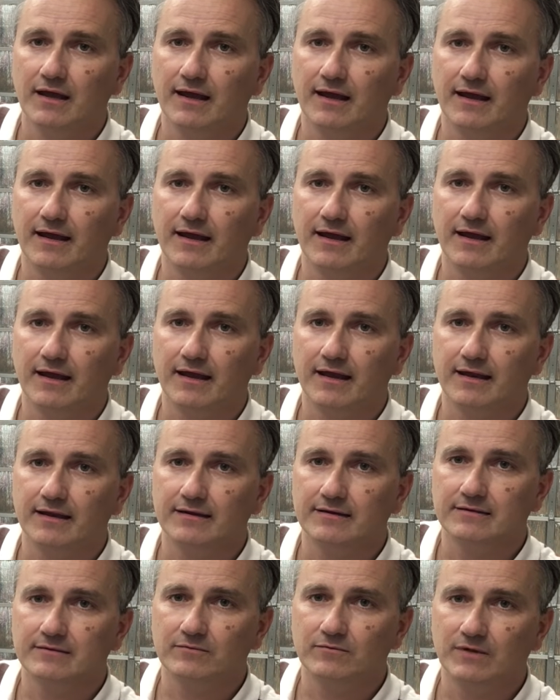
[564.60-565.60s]

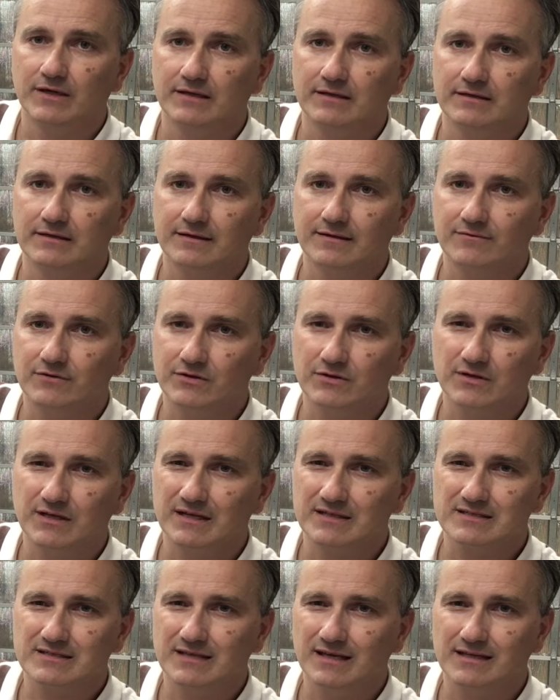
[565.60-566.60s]
and whenever you
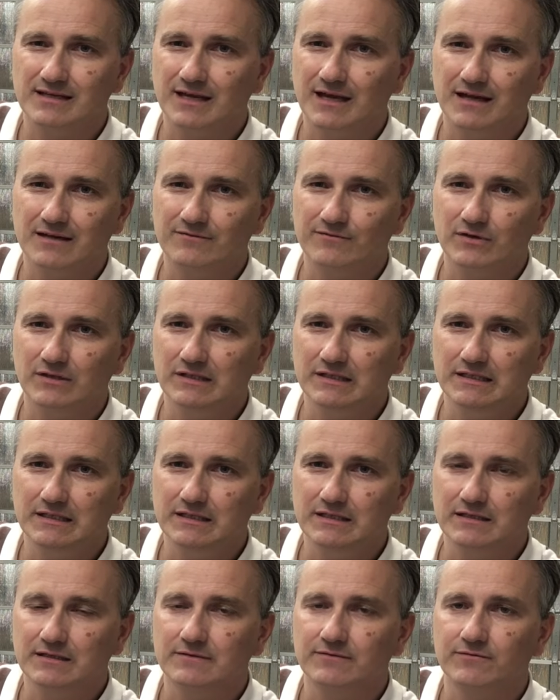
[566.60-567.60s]
get any kind of a
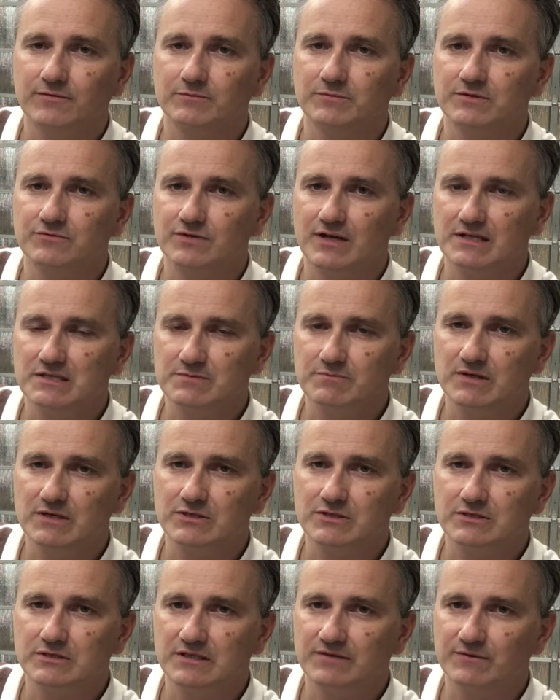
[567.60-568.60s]
leak from the
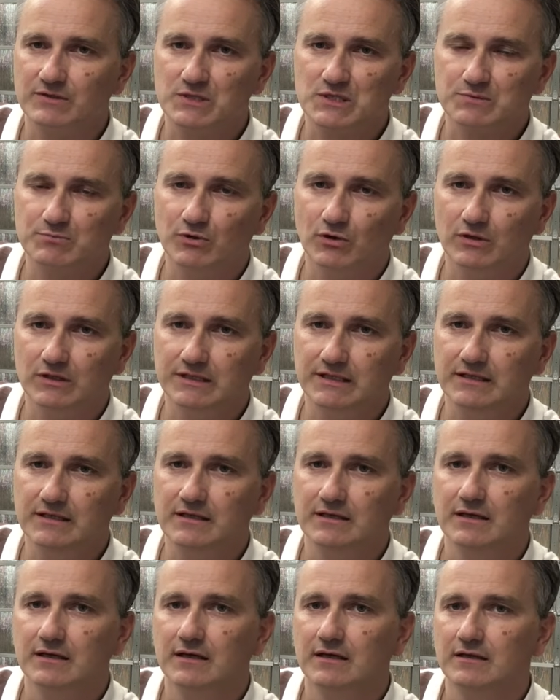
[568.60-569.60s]
transmission, even a small
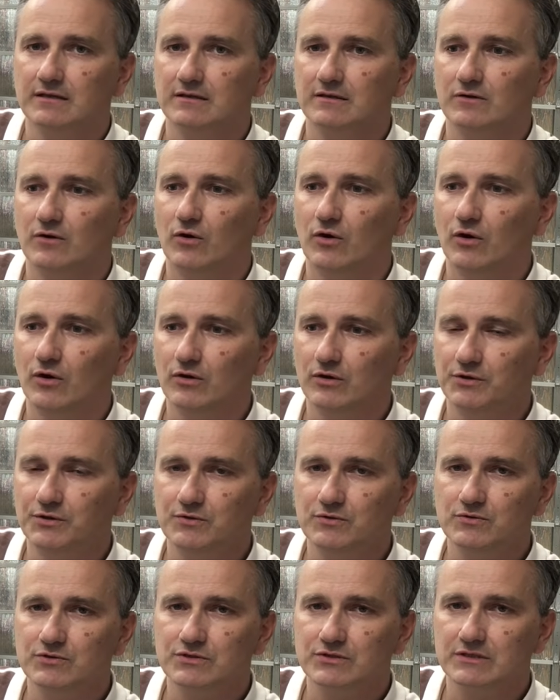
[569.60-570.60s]
leak, the oil
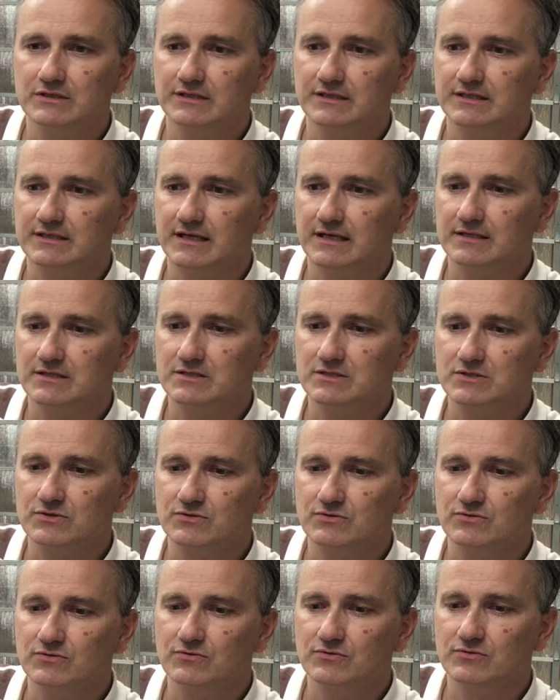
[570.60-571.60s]
usually tends
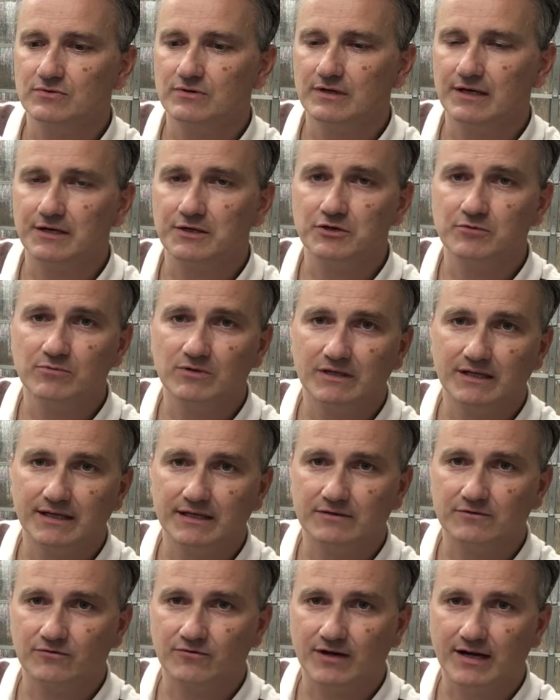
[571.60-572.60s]
to
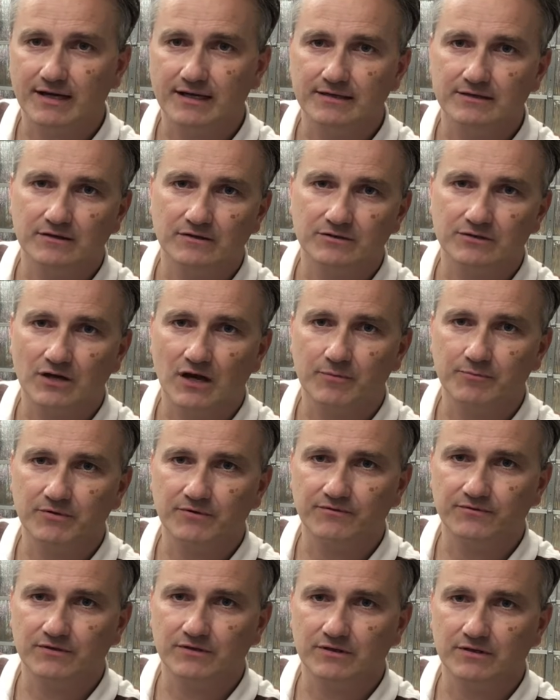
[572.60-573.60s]
accumulate right on top
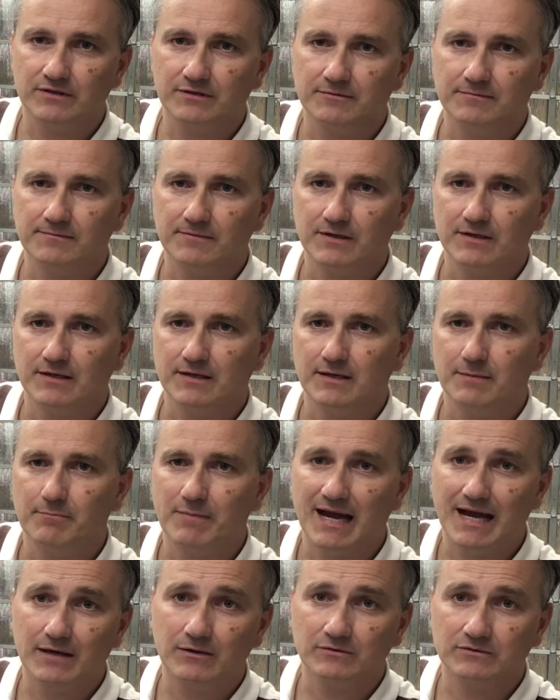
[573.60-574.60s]
of the
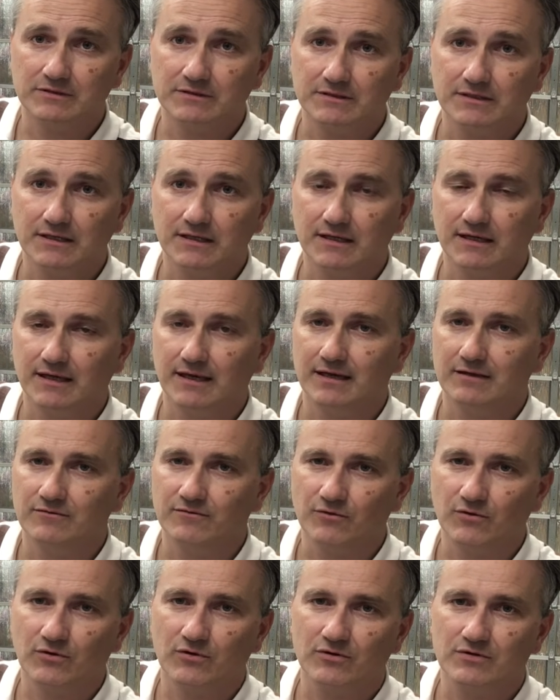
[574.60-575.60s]
mount, and
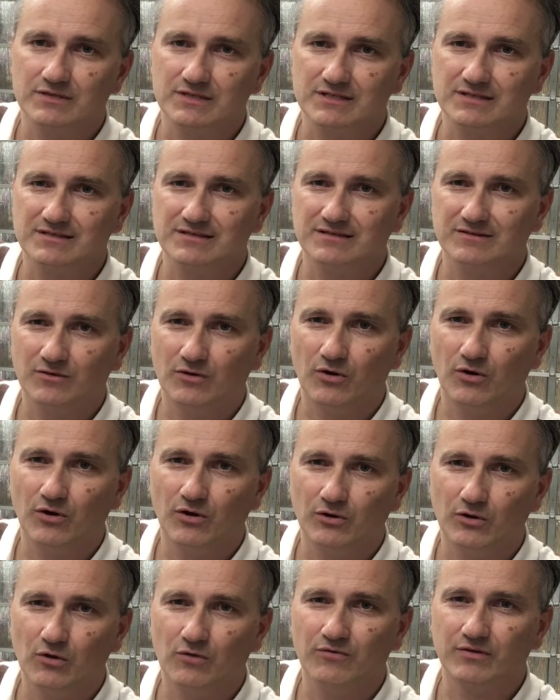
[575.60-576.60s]
of course the
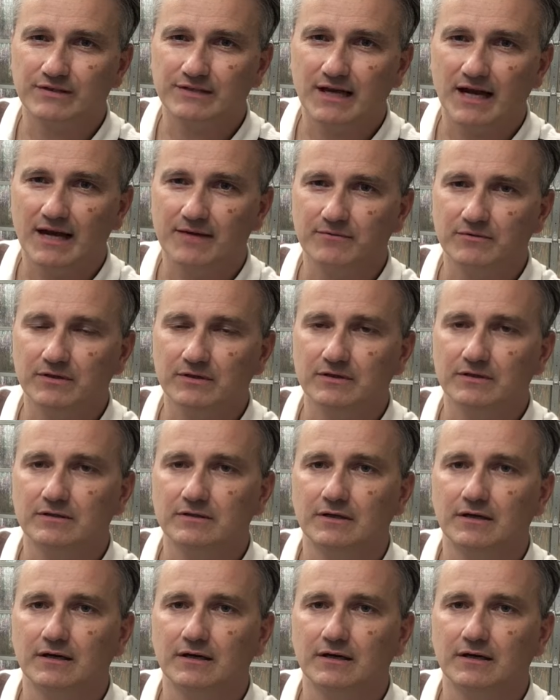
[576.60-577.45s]
oil over time will